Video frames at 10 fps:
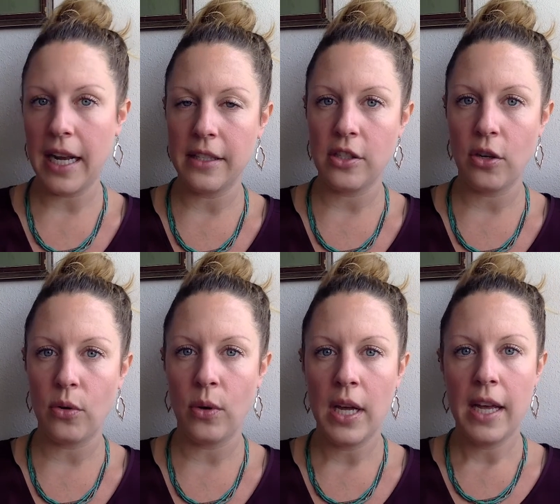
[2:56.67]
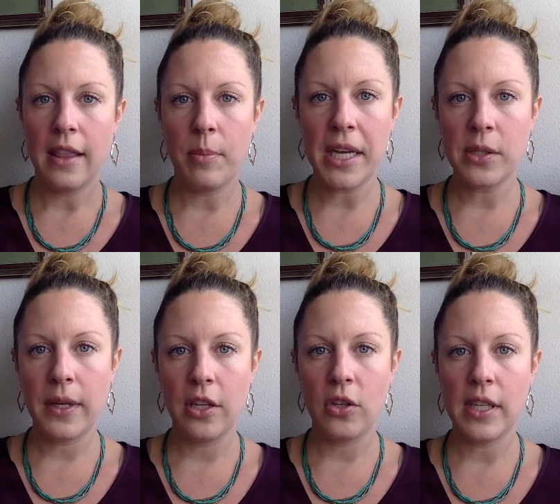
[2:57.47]
And so the best
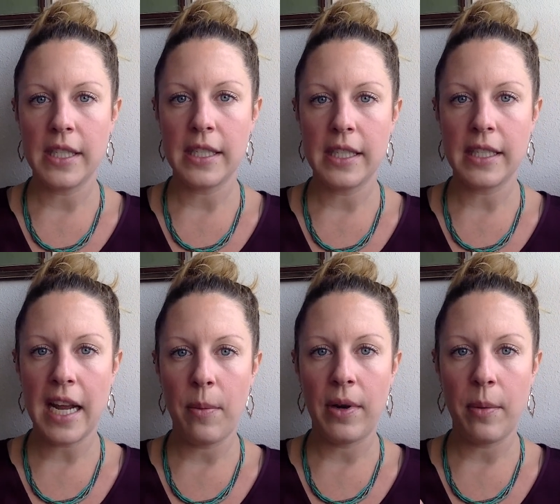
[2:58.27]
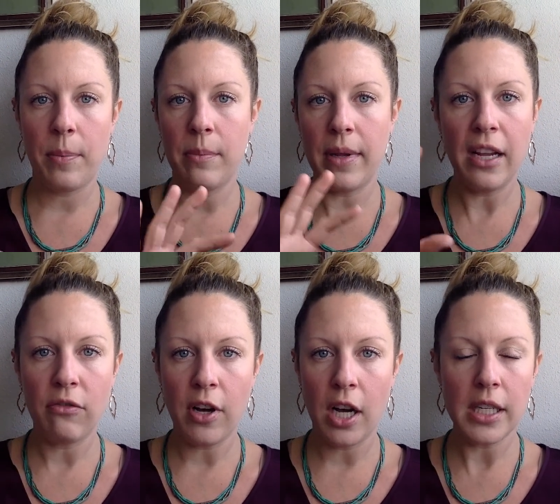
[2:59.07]
way to do this is to type it up in big
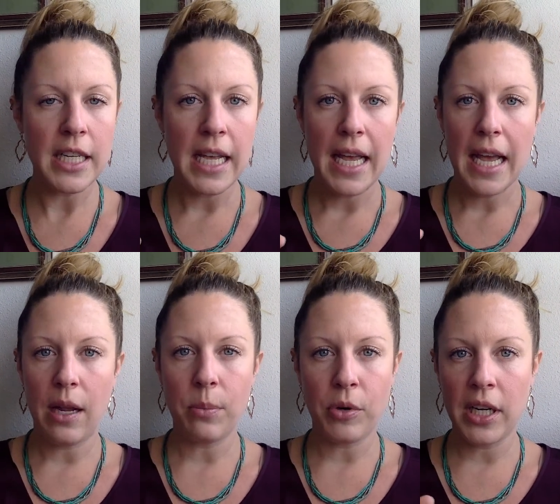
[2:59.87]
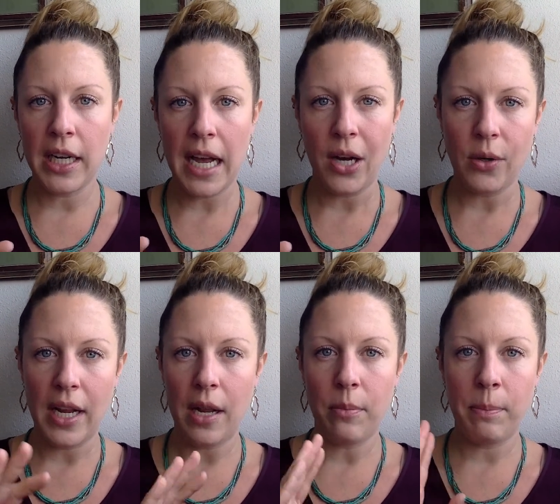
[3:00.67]
font and print it out
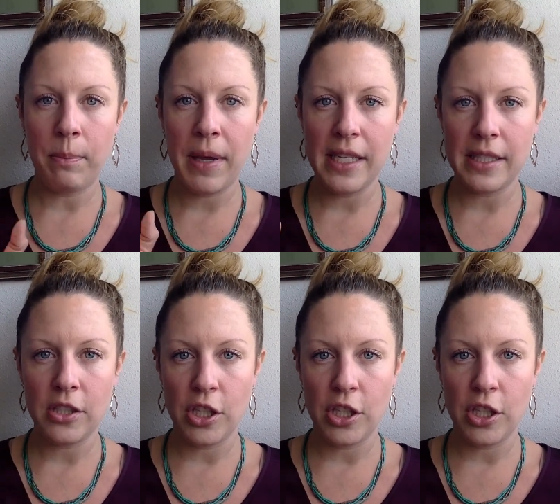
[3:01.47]
and paste it